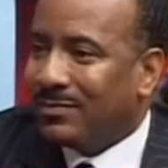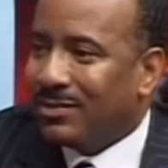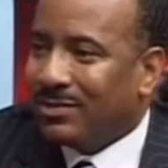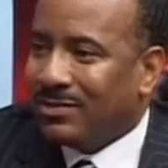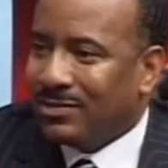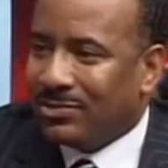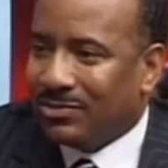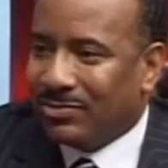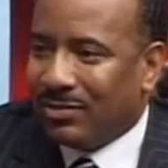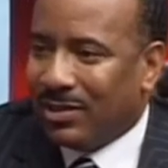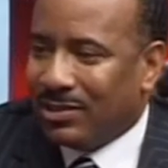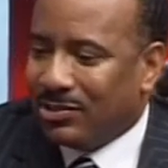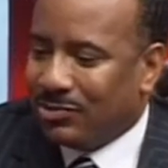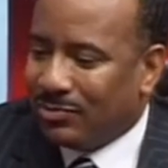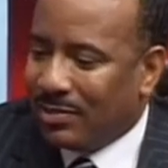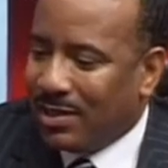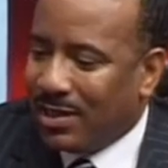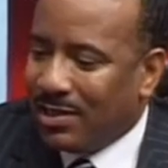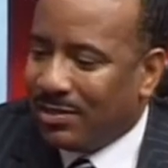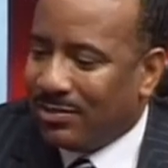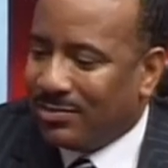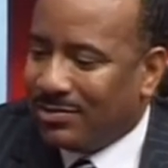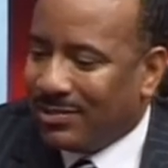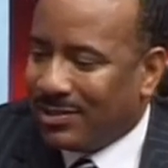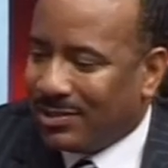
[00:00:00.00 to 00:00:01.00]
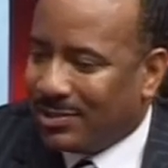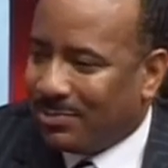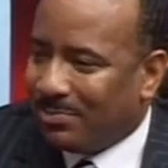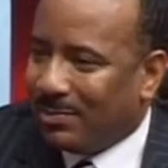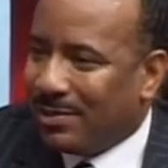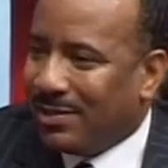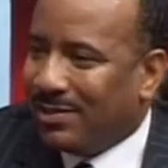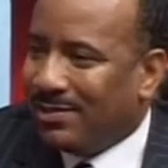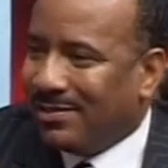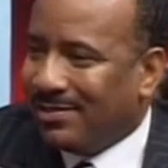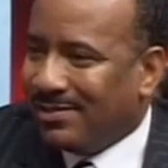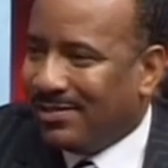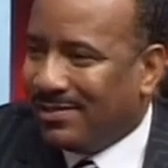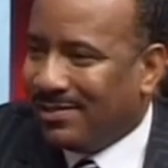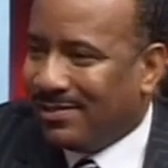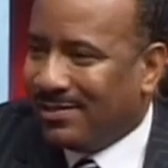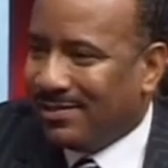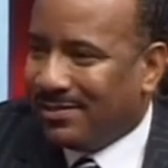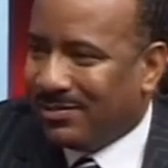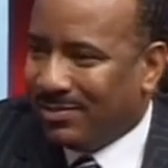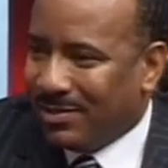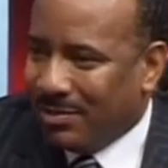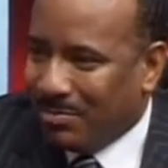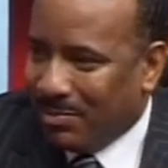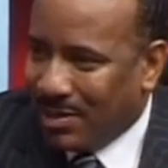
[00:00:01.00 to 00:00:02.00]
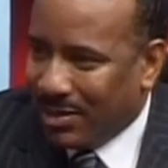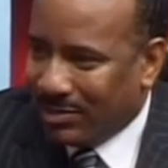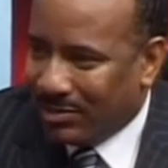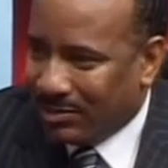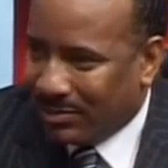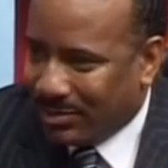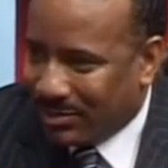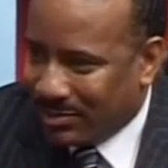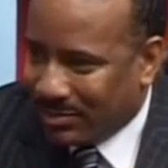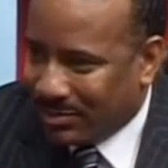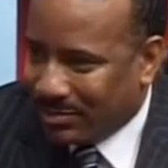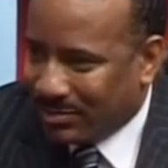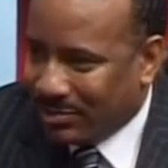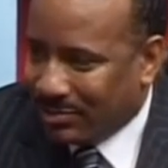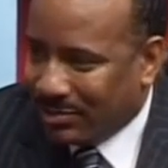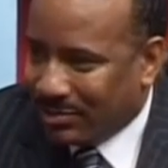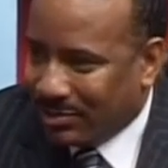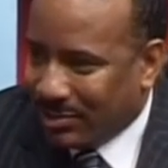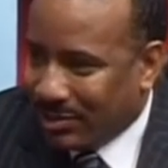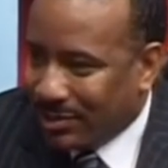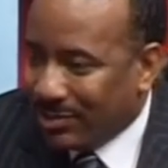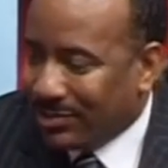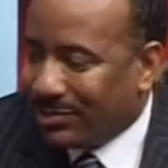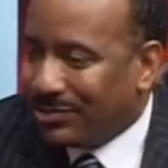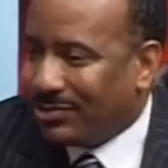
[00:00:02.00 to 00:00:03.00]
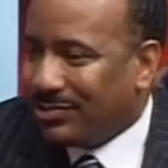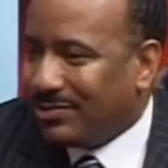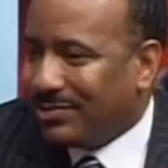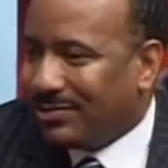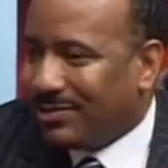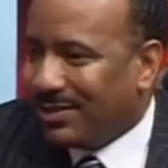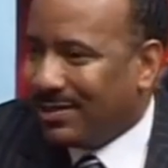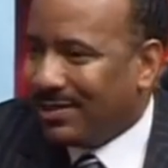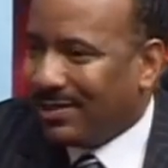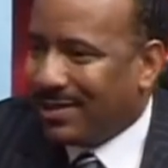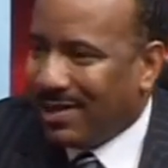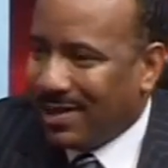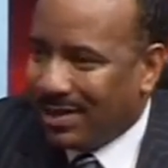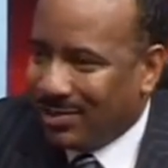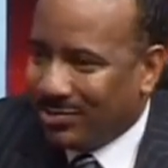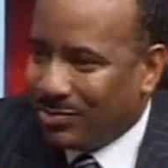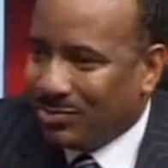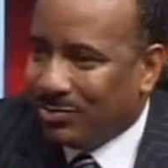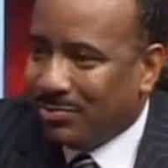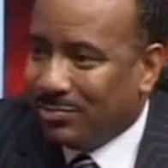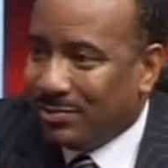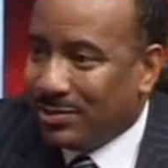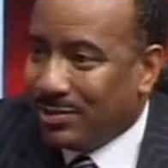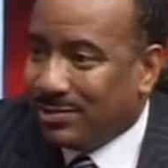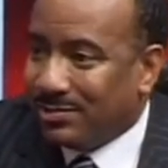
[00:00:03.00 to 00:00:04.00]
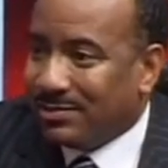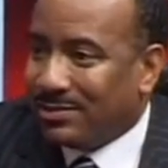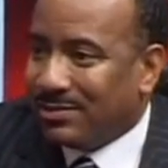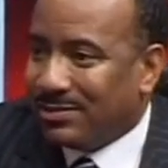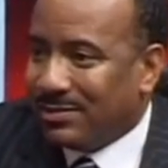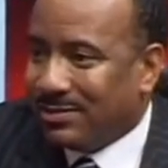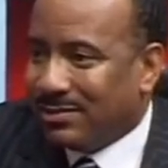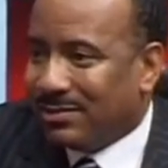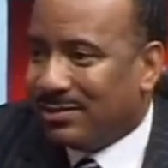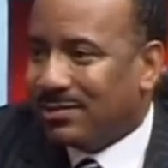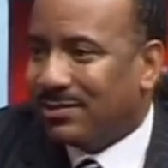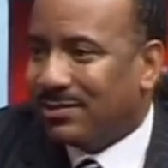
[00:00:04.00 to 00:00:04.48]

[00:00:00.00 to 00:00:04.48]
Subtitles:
So I tried to explain a little about the culture and how to do business in